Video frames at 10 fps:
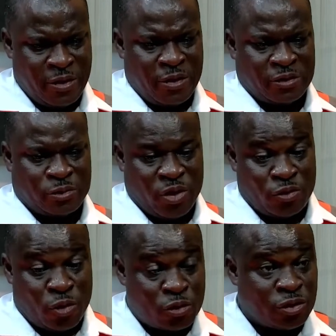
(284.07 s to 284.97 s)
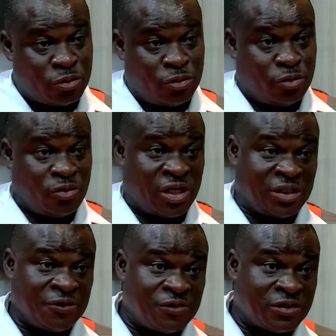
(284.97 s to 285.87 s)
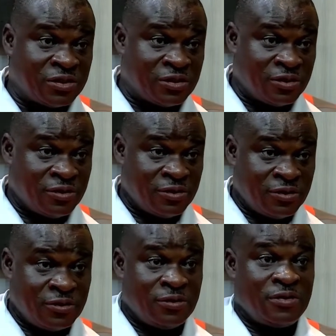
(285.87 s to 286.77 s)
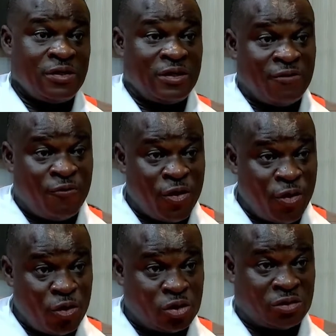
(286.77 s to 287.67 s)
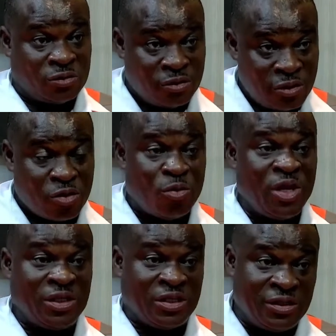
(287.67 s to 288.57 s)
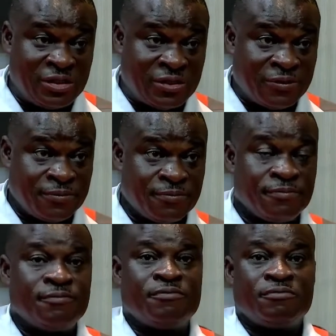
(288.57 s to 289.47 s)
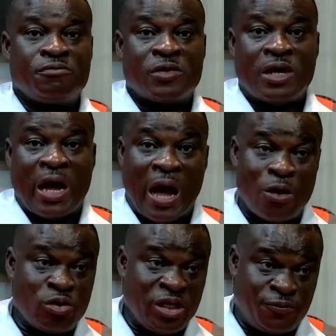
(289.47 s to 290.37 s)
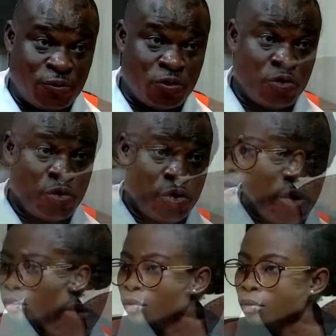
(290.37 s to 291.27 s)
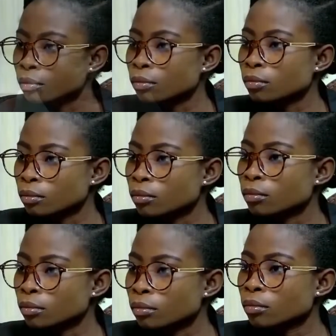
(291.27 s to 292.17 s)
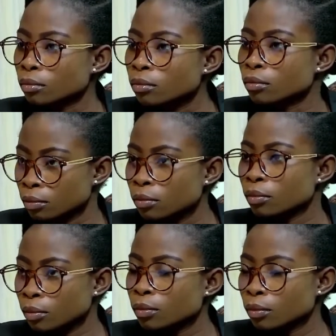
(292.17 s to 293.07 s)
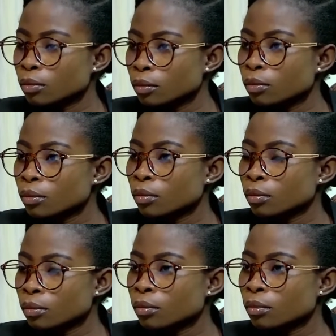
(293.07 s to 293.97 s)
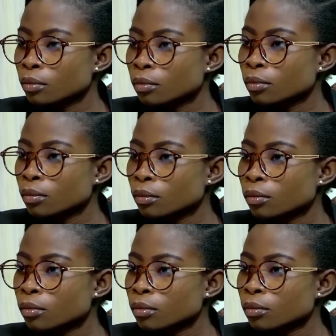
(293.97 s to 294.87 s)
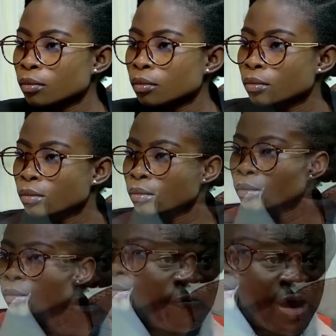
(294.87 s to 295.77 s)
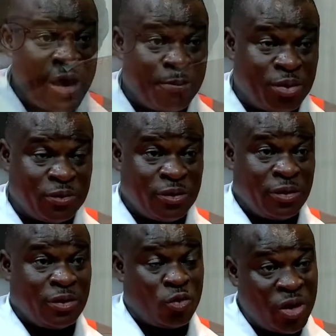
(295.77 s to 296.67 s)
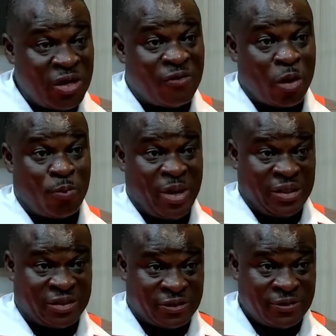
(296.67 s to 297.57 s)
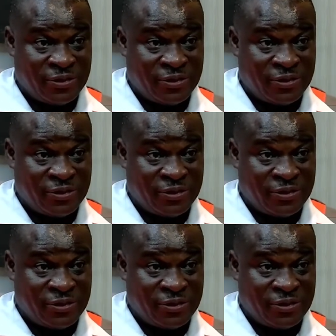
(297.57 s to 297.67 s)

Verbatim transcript: So we talked to the chiefs in the various communities, how needful we need the sun, the surface sun, and how it could be of help doing development.